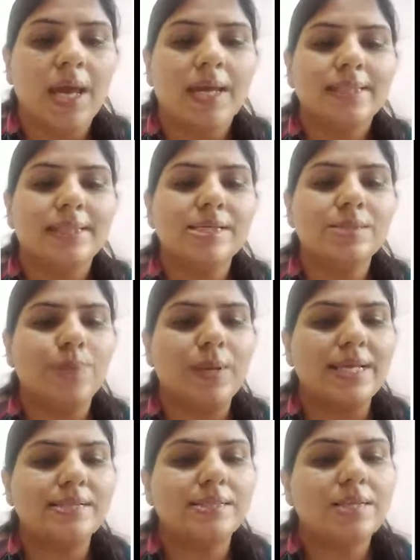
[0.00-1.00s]
These
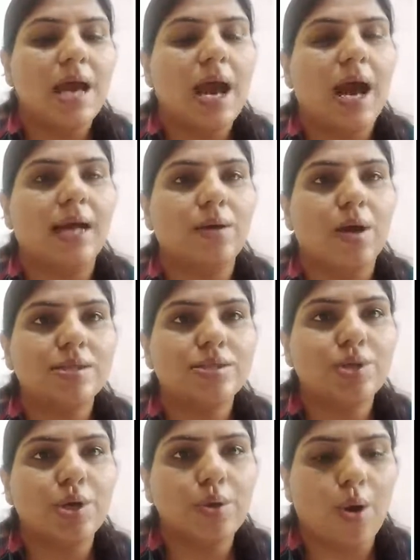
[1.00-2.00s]
plains are
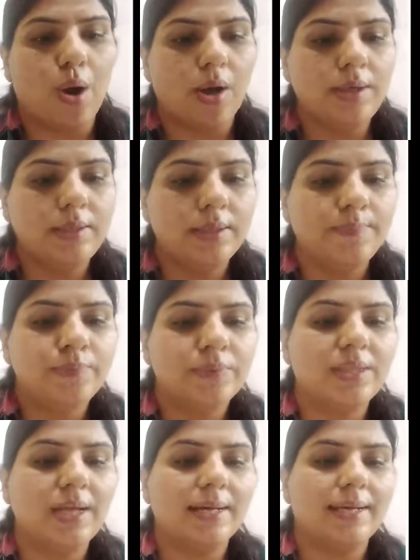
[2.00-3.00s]
also called
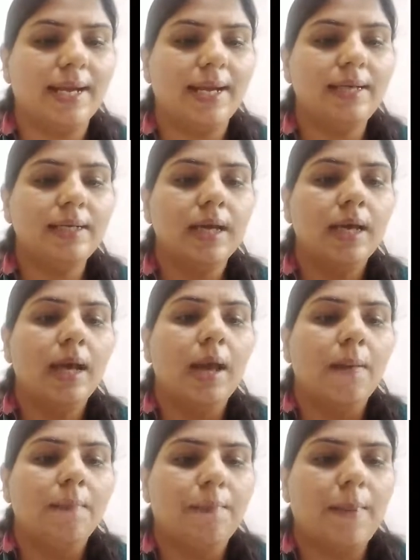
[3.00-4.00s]
the
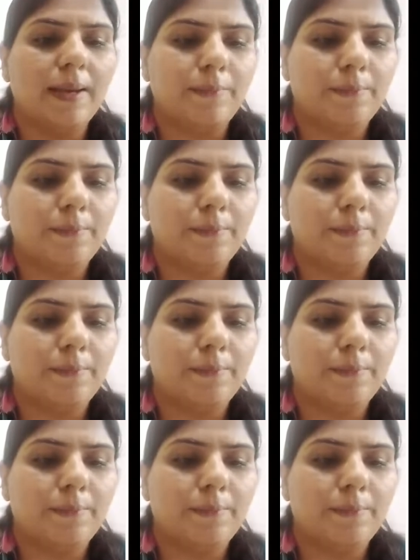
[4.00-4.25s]
Great